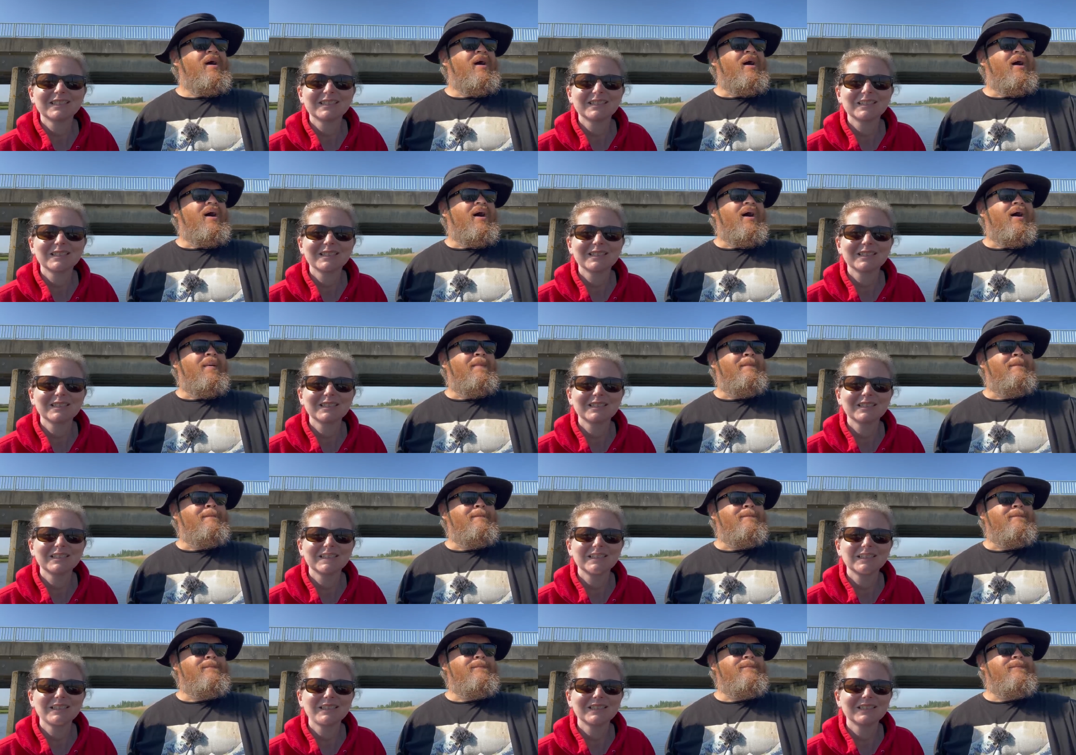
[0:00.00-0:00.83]

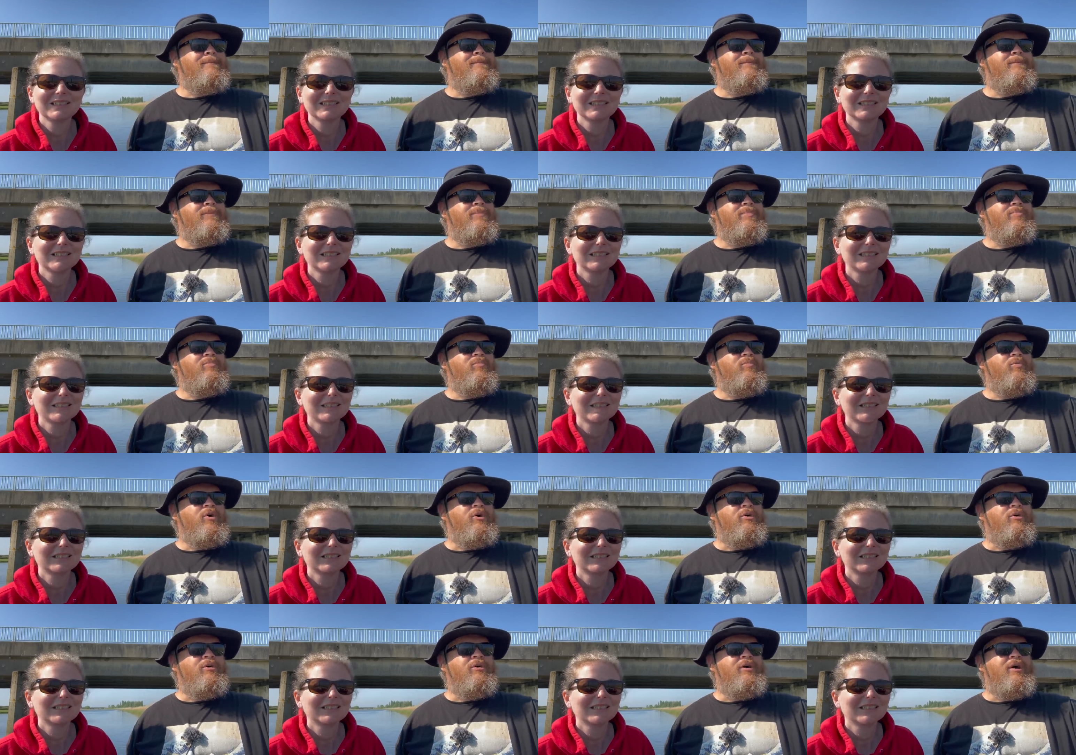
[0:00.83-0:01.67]
Speaker 1: um,
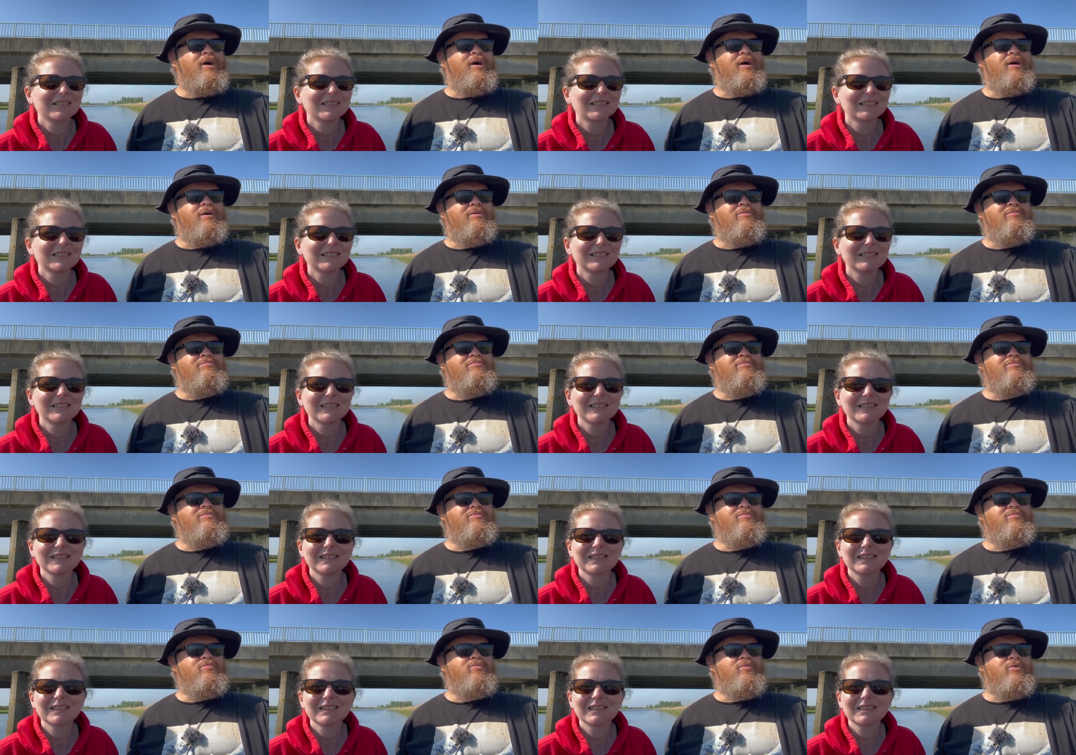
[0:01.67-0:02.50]
were, uh,
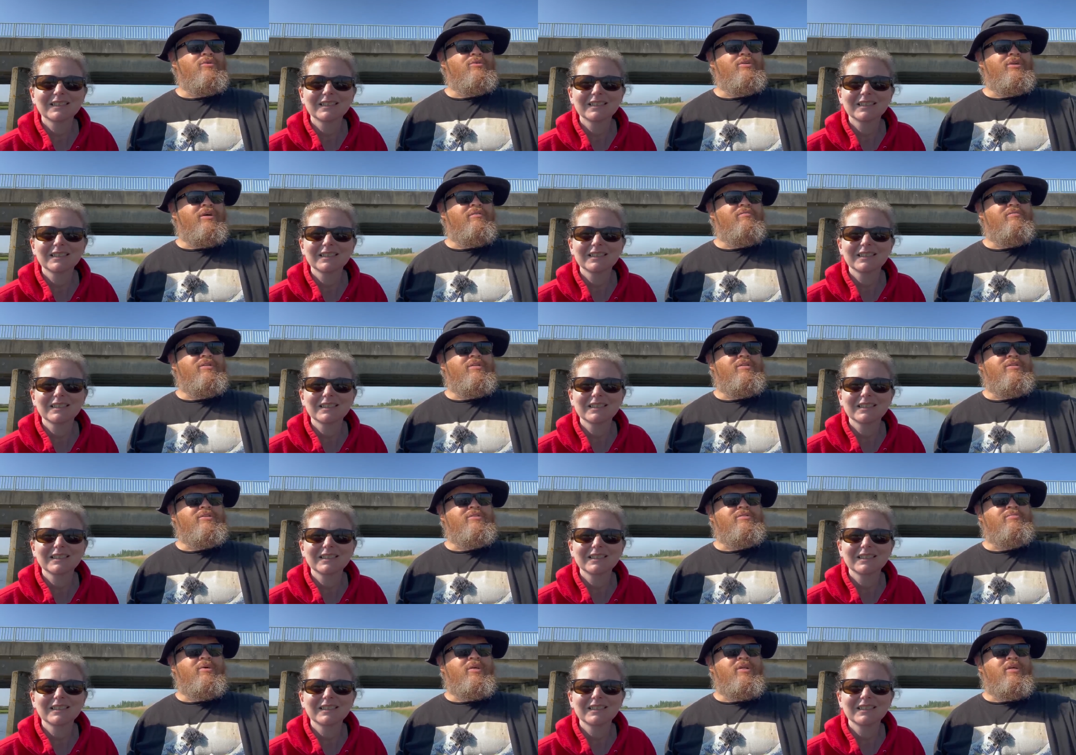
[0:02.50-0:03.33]
were
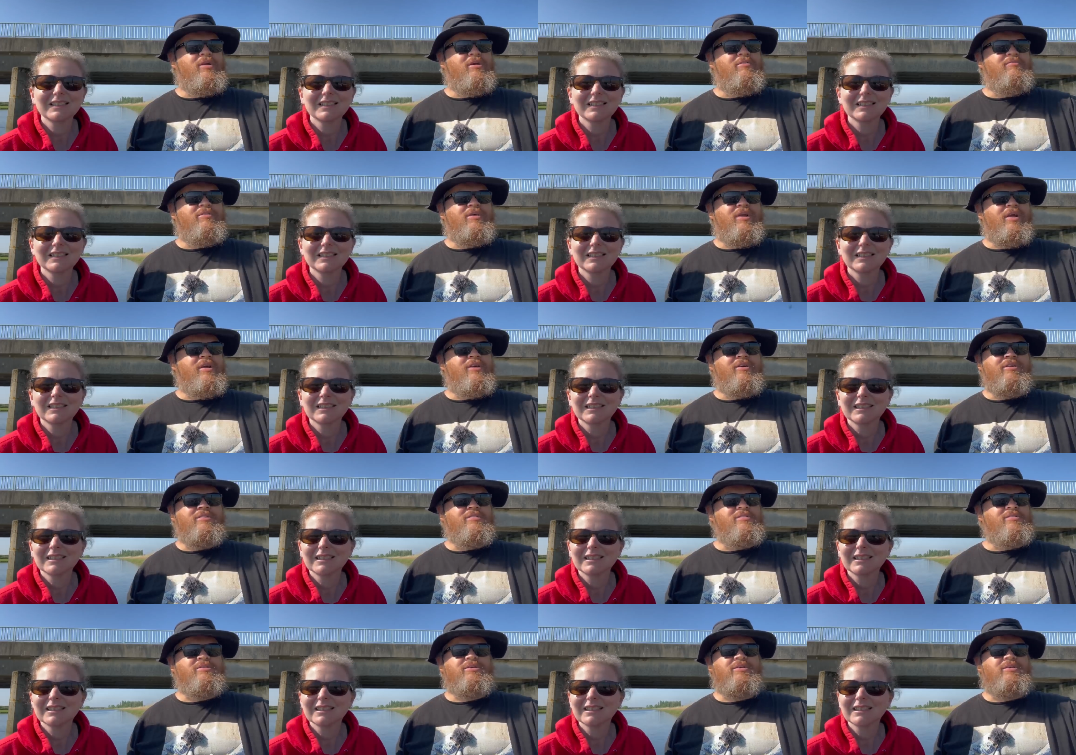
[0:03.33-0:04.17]
definitely small enough that I
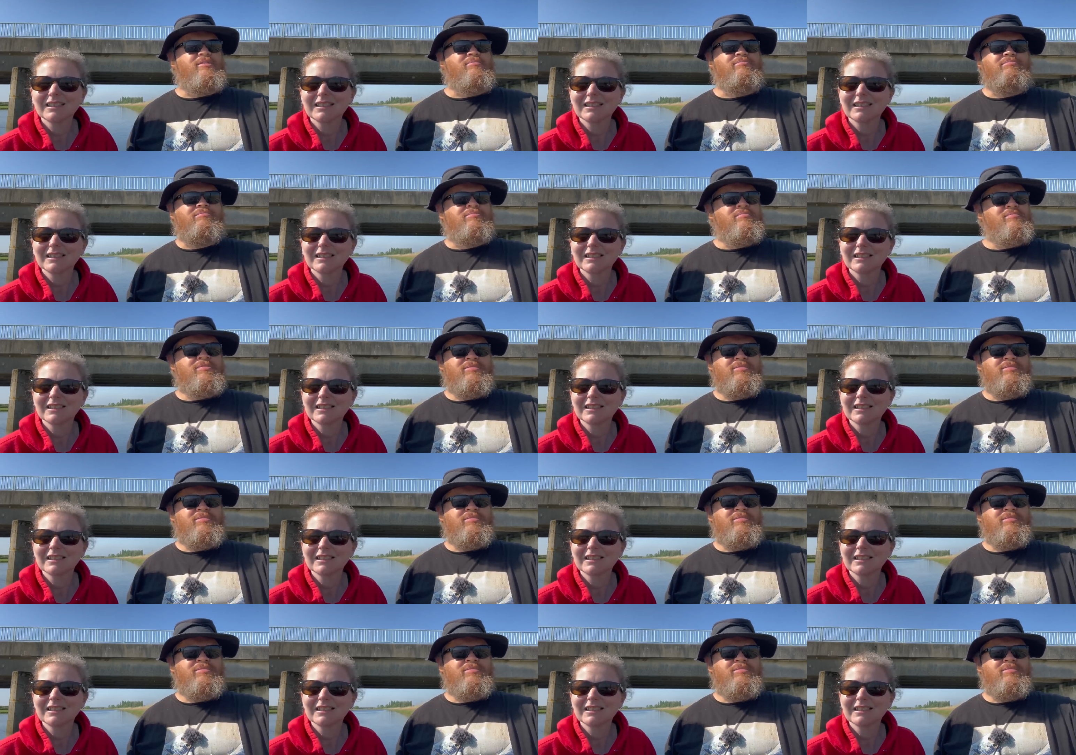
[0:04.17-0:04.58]
couldn't see them